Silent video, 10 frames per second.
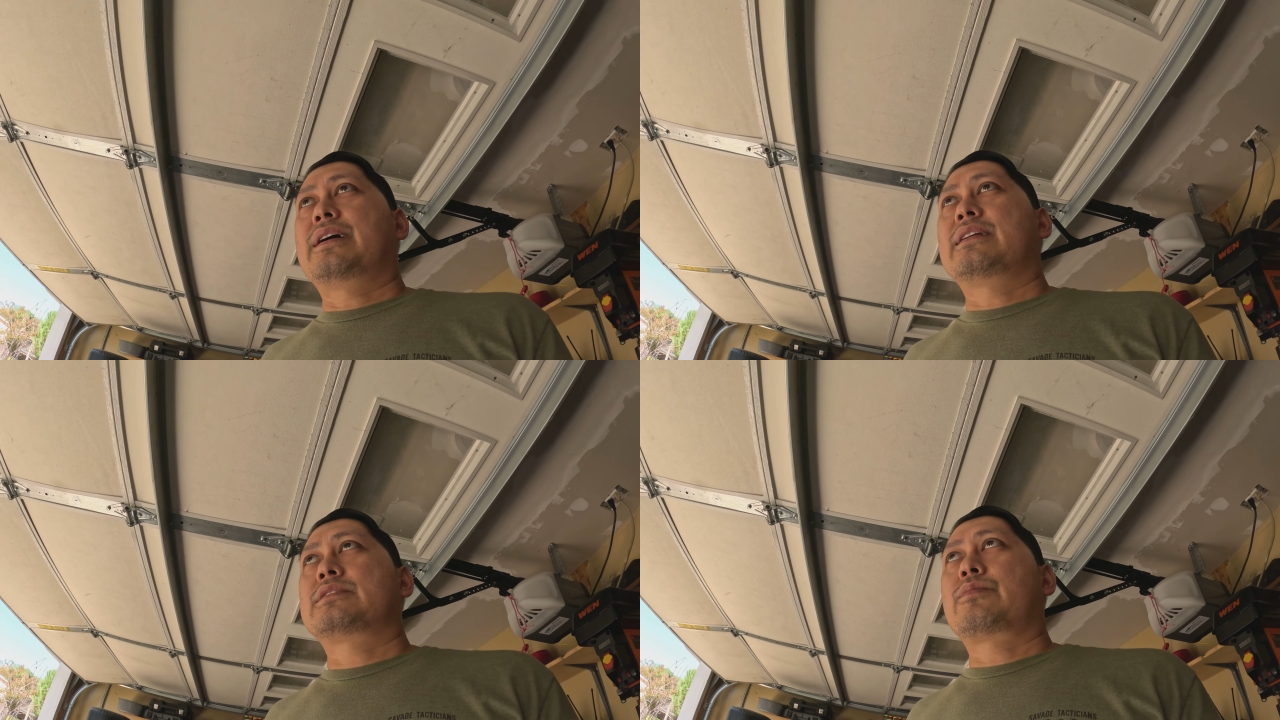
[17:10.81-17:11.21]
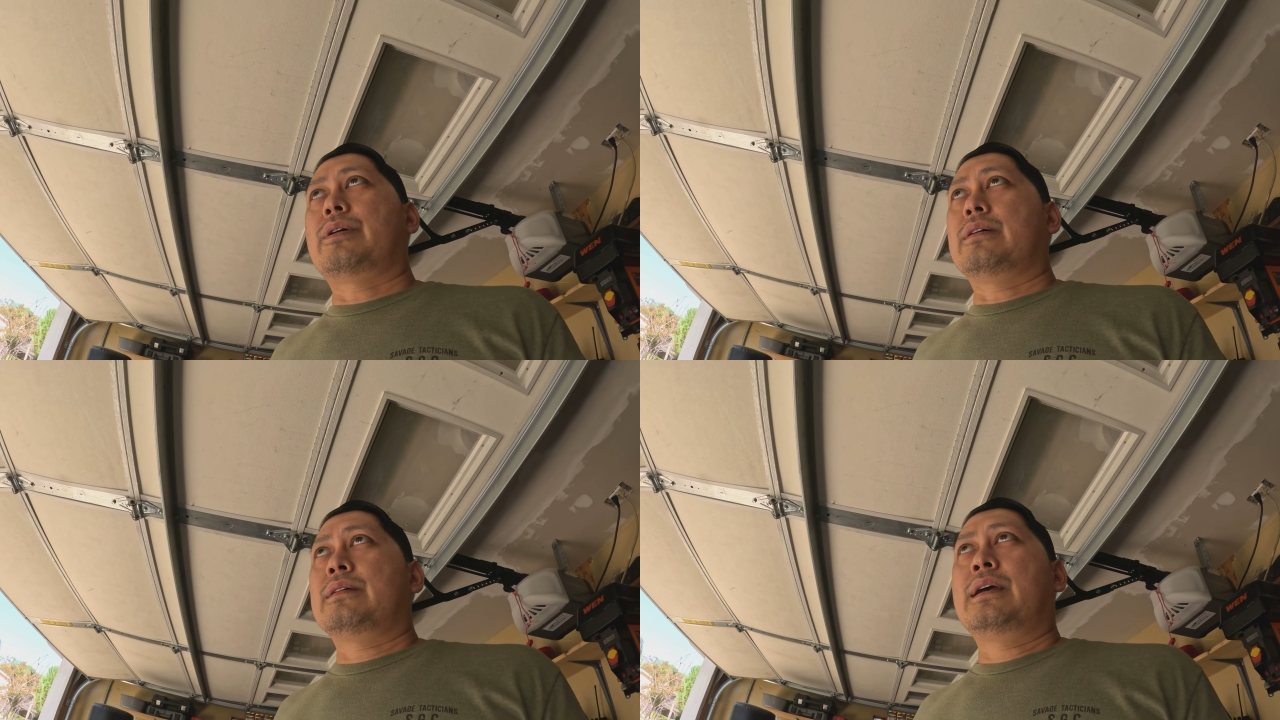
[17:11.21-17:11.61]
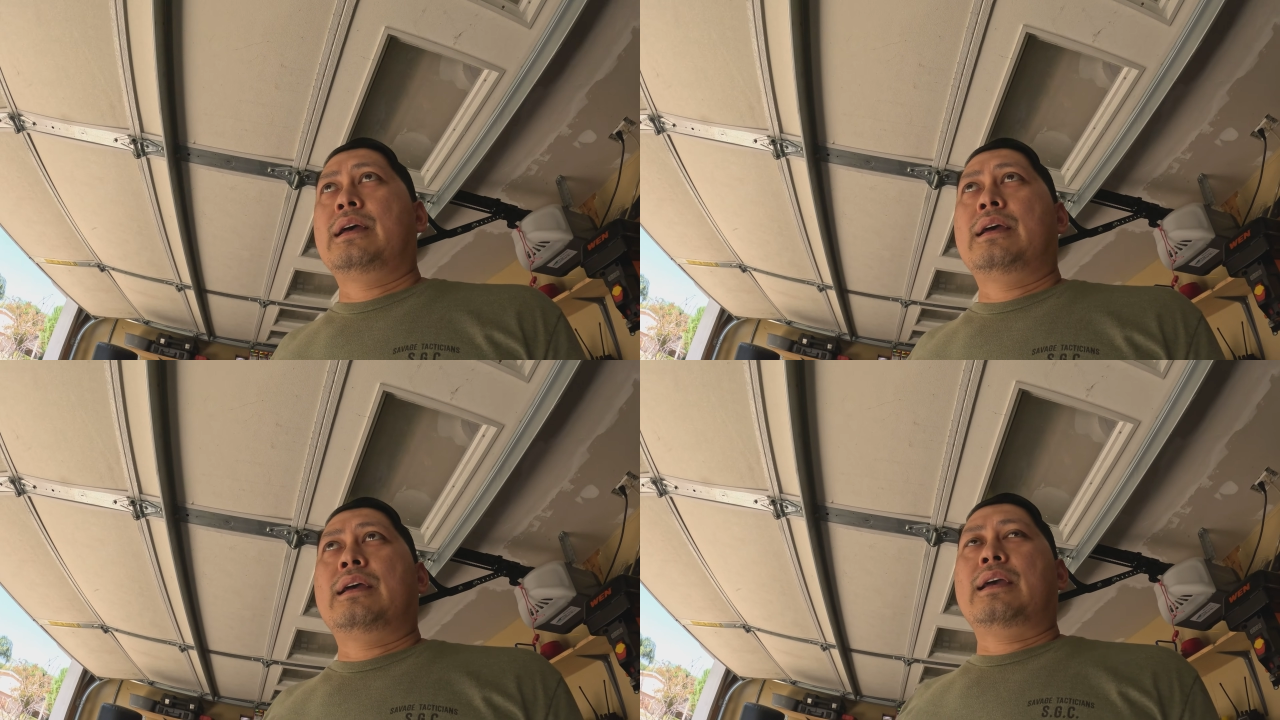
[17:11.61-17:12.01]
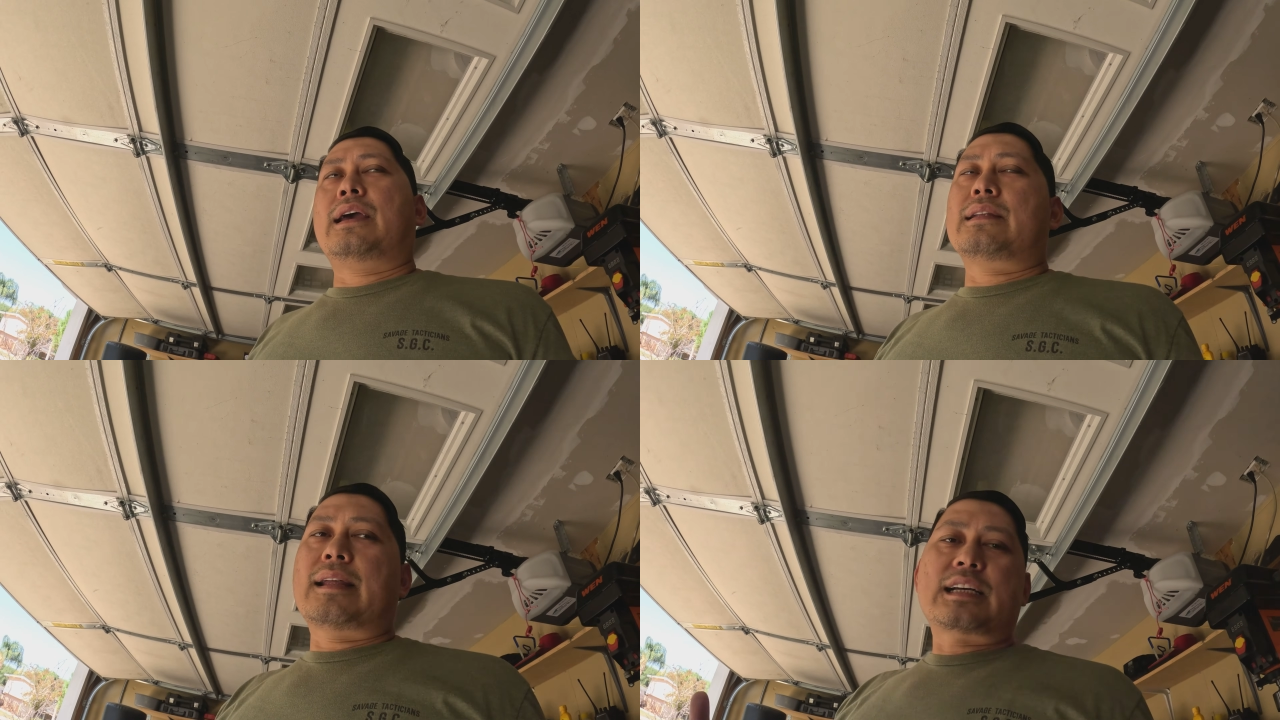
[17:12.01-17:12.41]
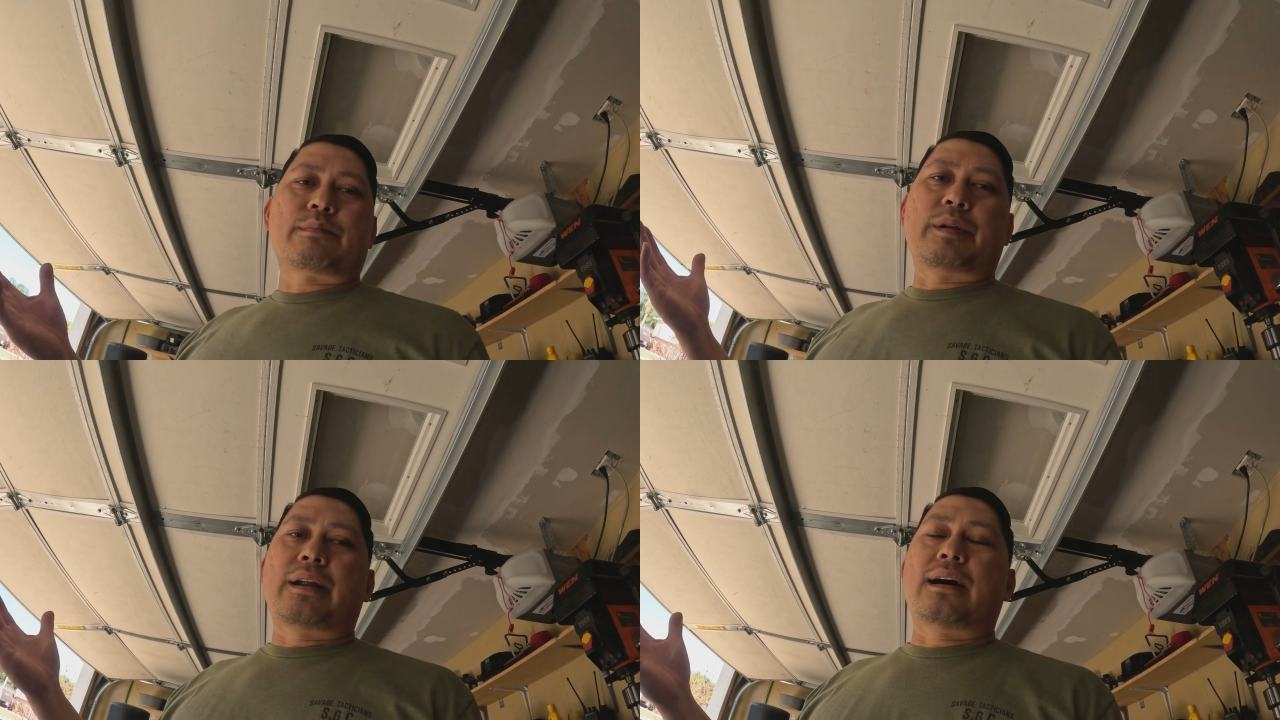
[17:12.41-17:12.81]
that as well. And
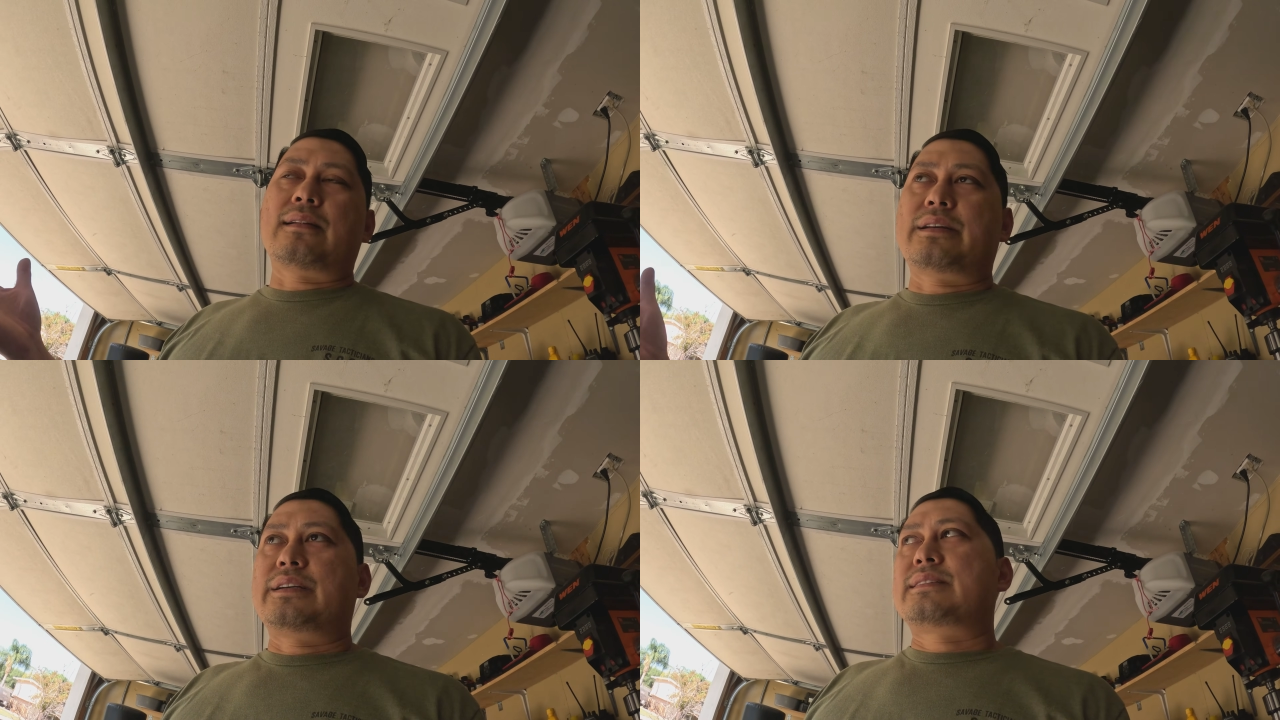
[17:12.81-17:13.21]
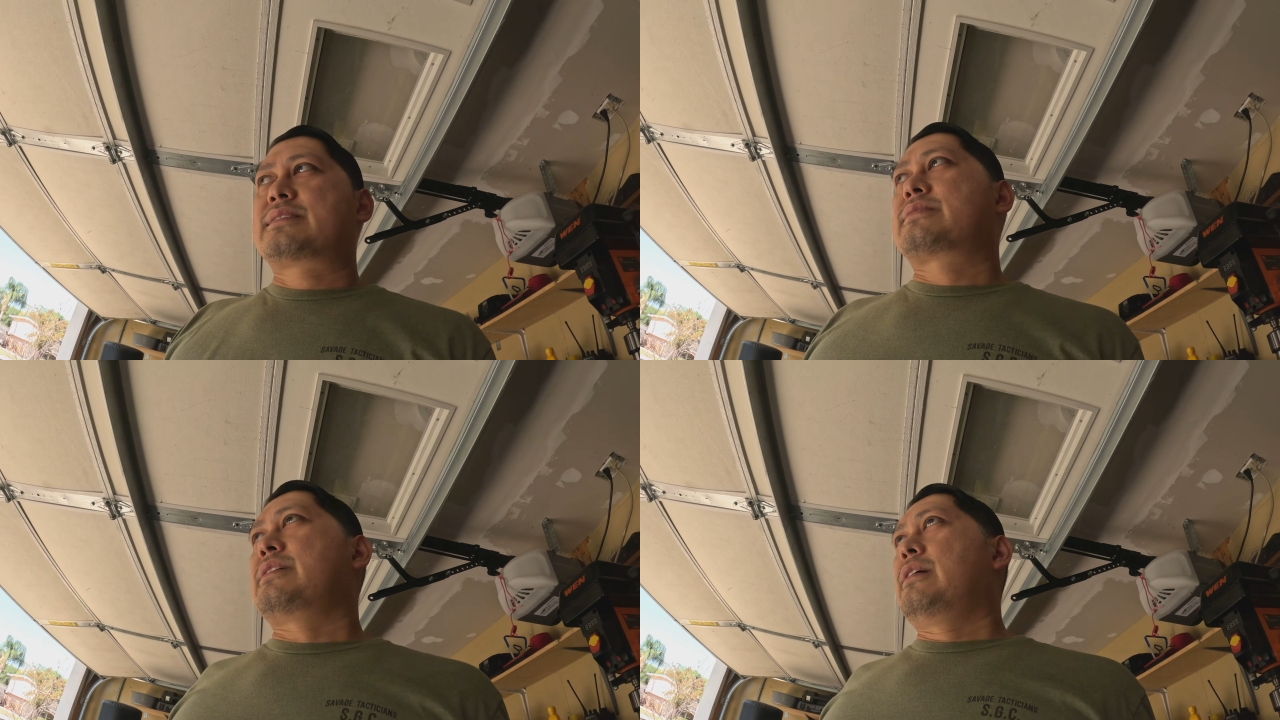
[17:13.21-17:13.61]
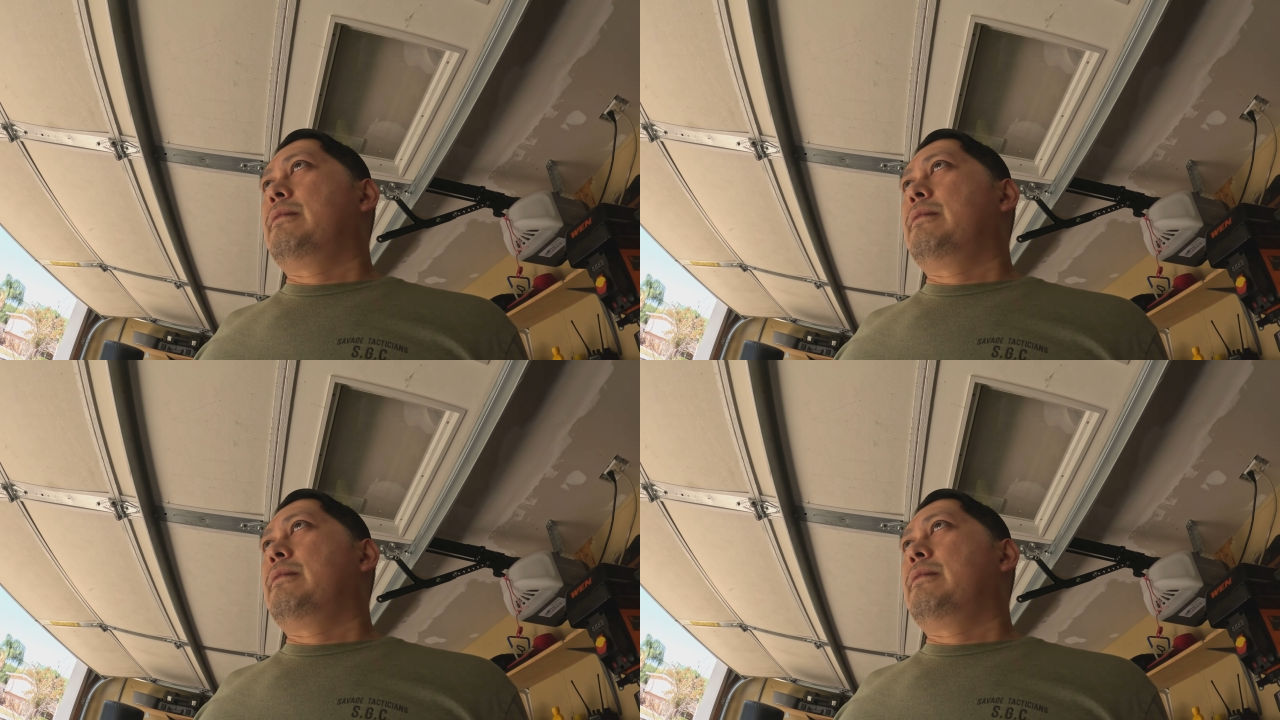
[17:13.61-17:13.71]
last but not least,